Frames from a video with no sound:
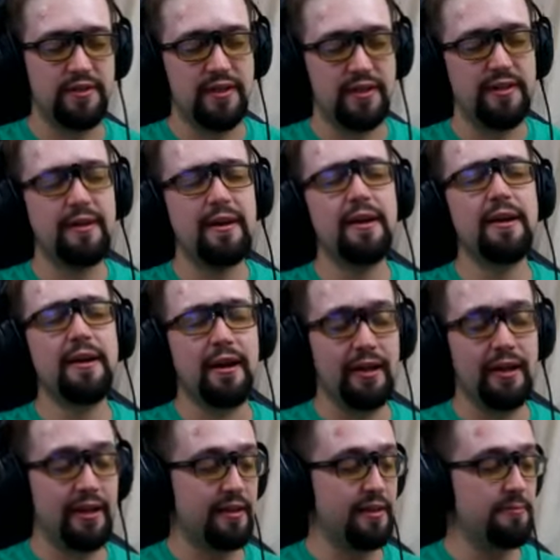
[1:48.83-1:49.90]
And I
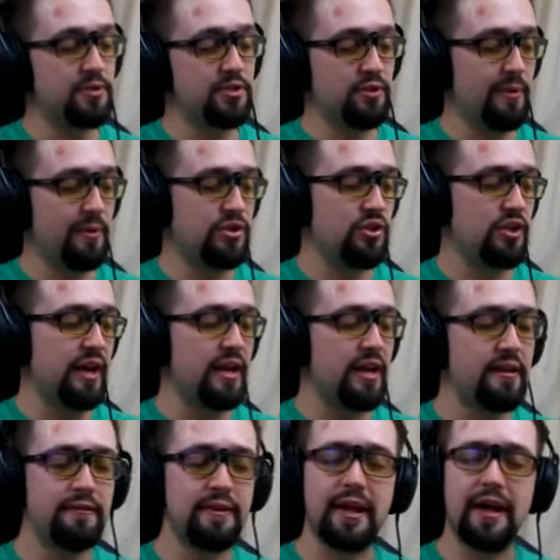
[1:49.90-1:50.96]
like them so much that I
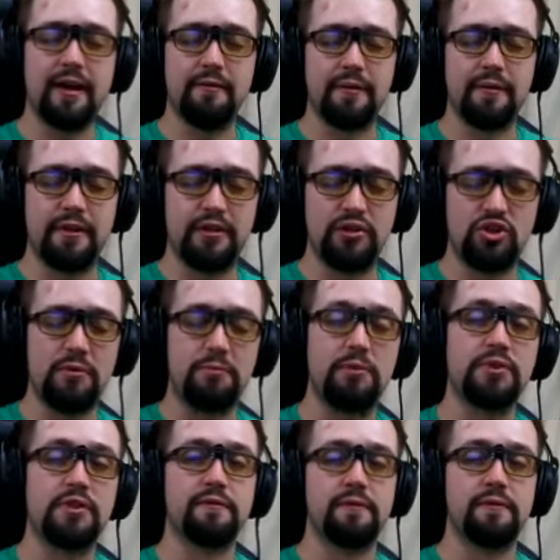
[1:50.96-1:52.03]
even have the sheet
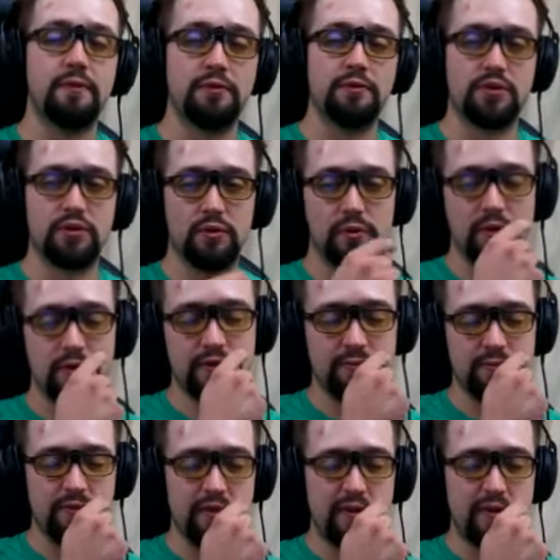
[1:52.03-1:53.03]
music for those solos